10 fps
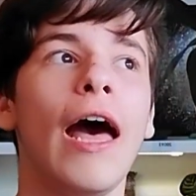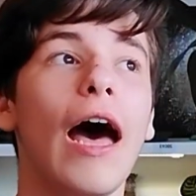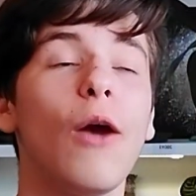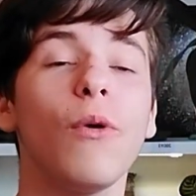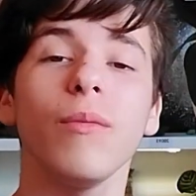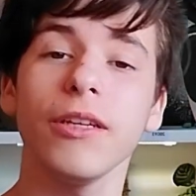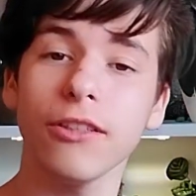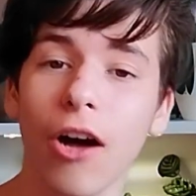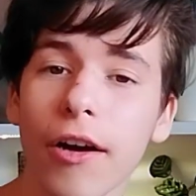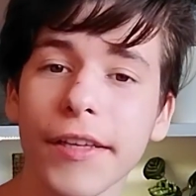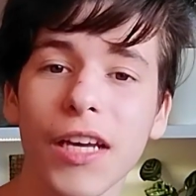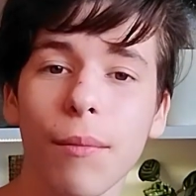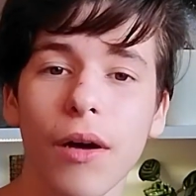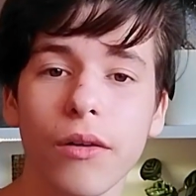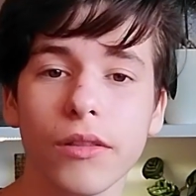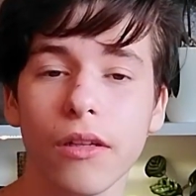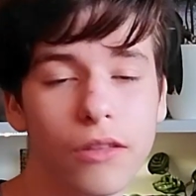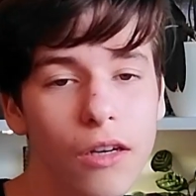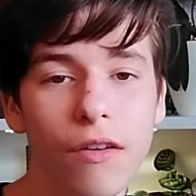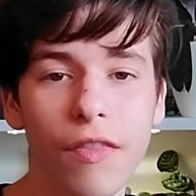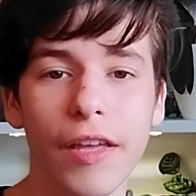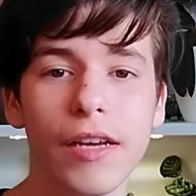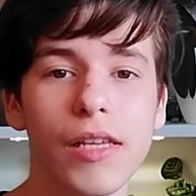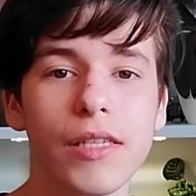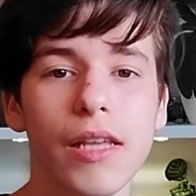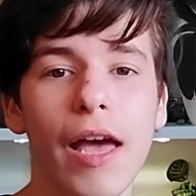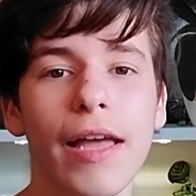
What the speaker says: I will be talking about a lot of things